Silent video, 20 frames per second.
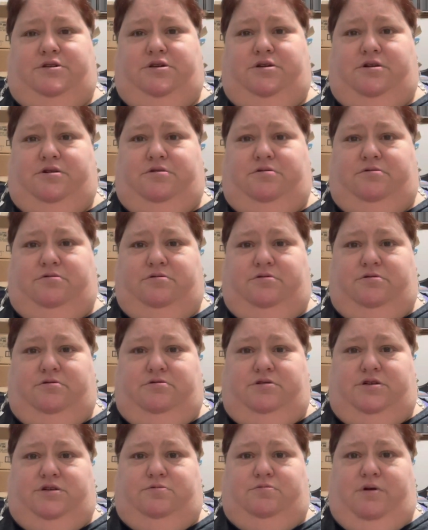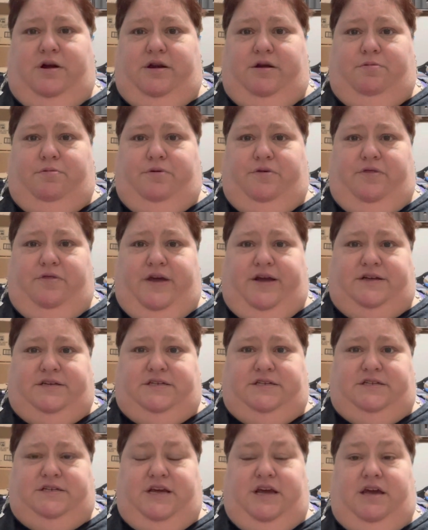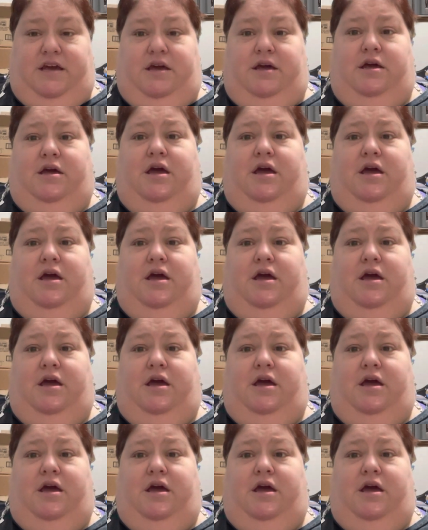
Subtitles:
you know, you just wind up with things to say.